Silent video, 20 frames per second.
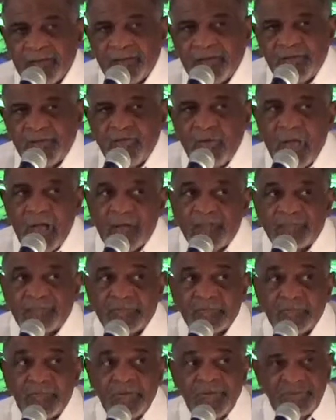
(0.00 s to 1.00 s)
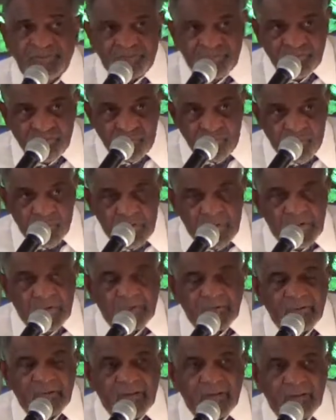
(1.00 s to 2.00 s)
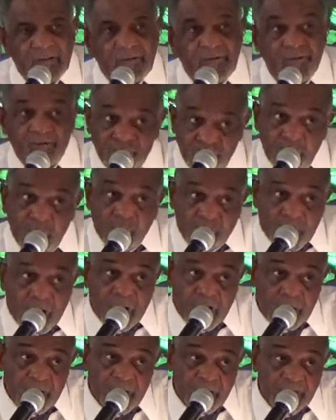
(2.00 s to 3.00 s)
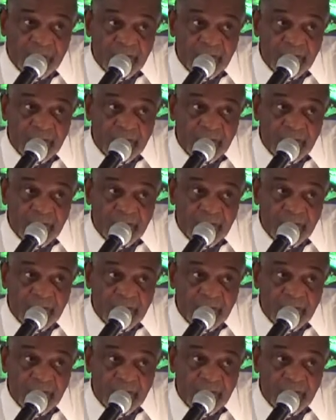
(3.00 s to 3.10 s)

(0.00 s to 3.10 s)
you have to be sure that you know God.